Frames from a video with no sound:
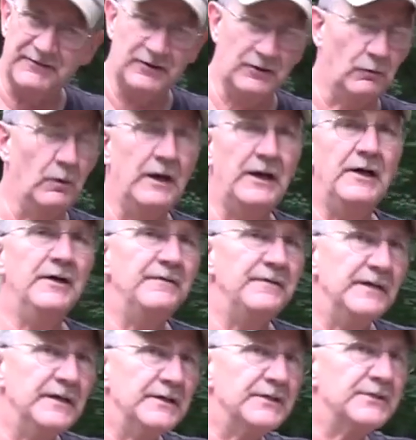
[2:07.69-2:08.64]
of you are aware
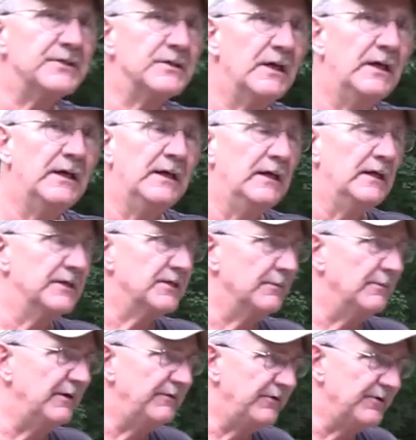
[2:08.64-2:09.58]
of this,
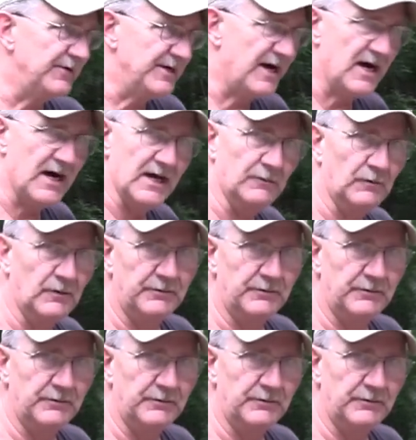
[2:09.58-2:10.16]
some of you are not.